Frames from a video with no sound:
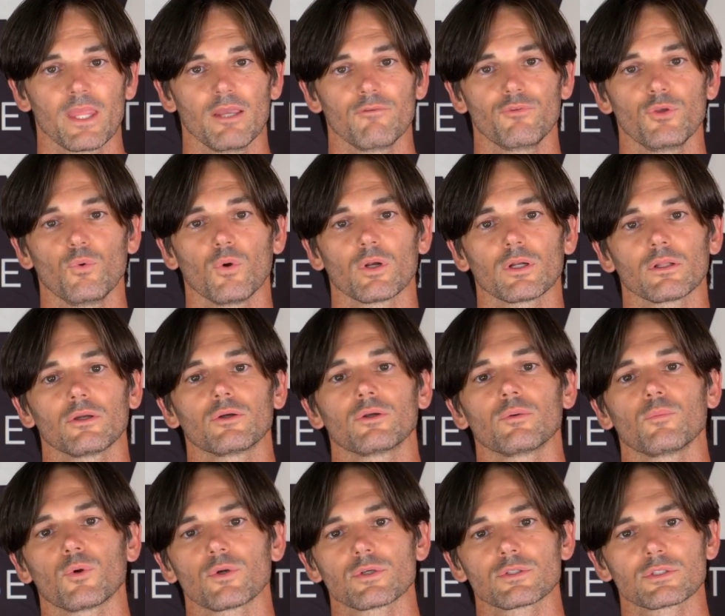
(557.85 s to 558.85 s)
If you want to
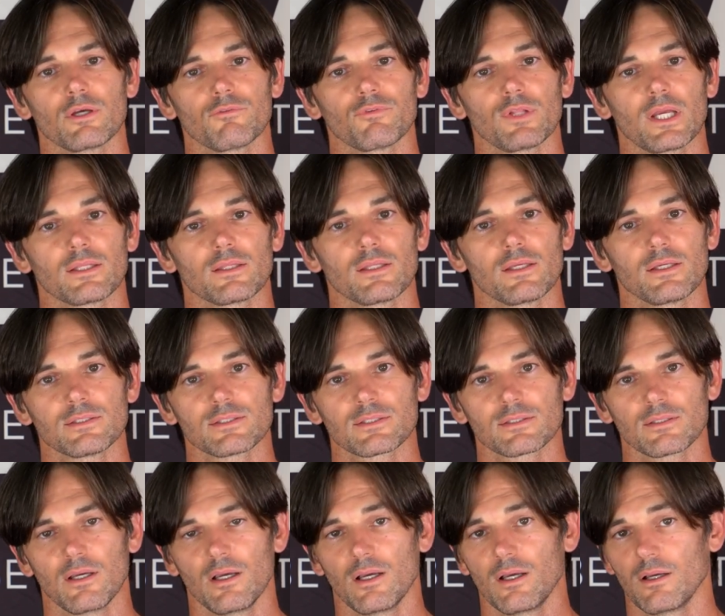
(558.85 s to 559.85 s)
learn more stuff like
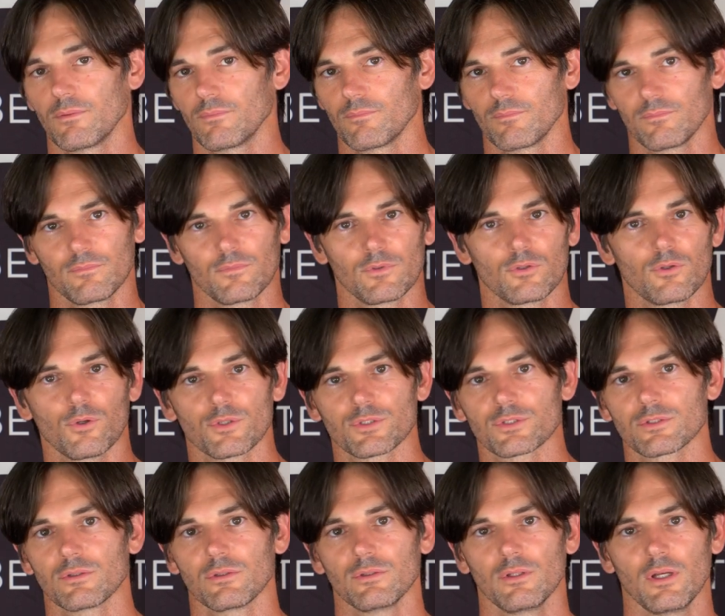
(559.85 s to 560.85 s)
this, of course,